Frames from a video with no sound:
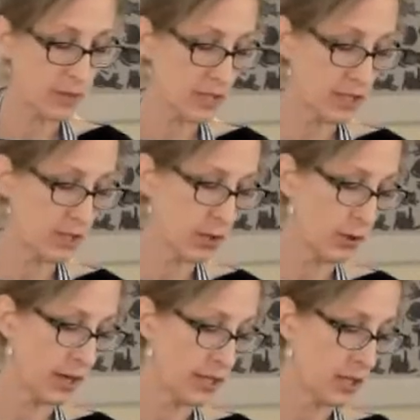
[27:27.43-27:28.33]
But this is a
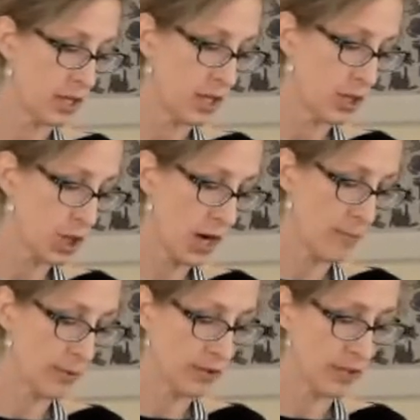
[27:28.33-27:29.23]
great
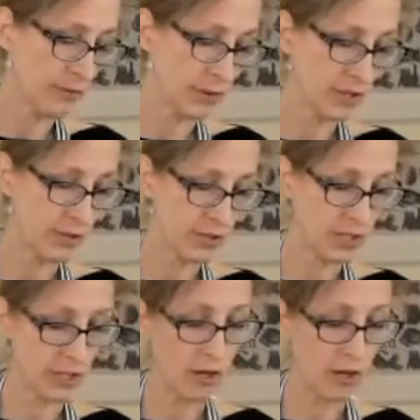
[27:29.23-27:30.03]
chopper if you're interested.